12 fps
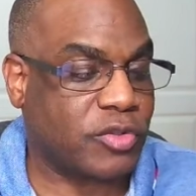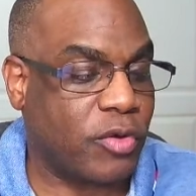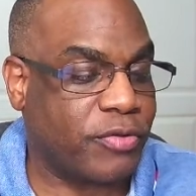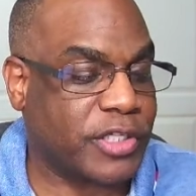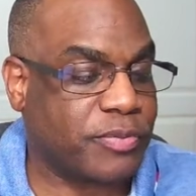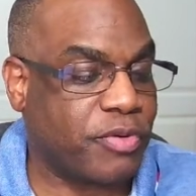on
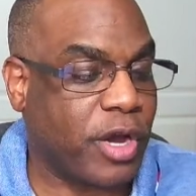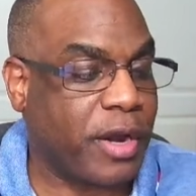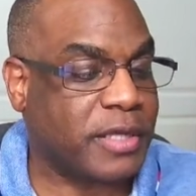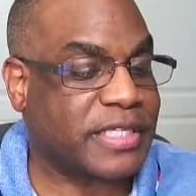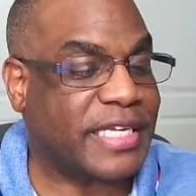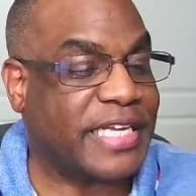these
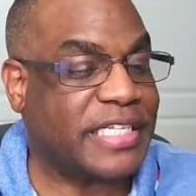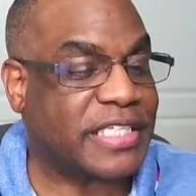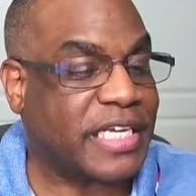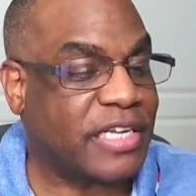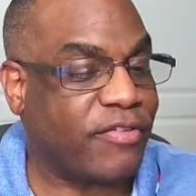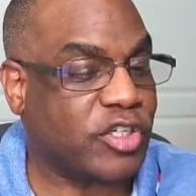products. Each
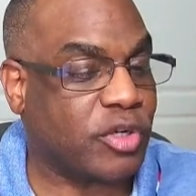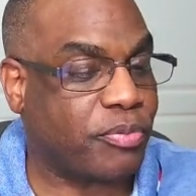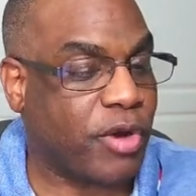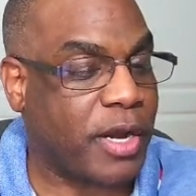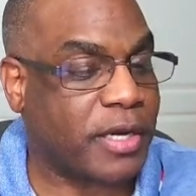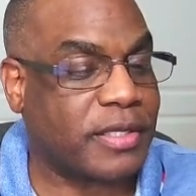individual
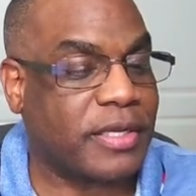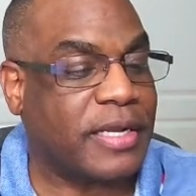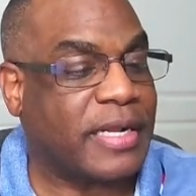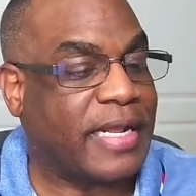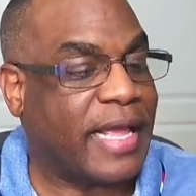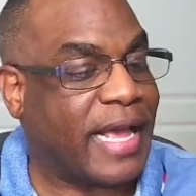product
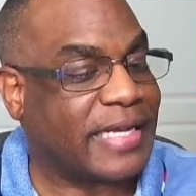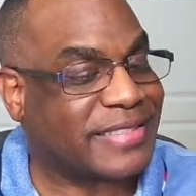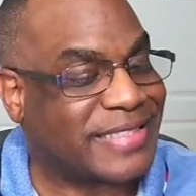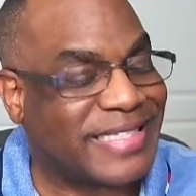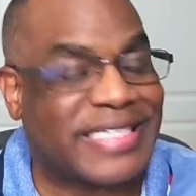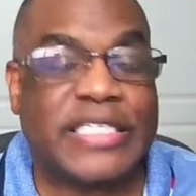
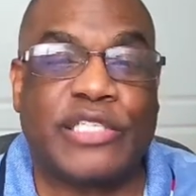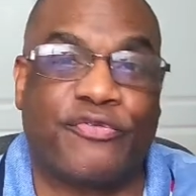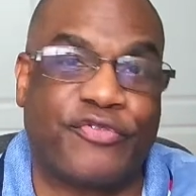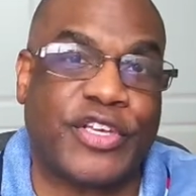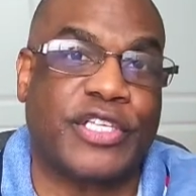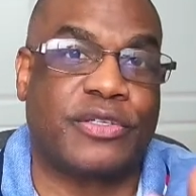has these
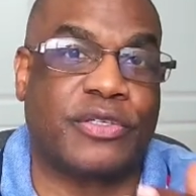features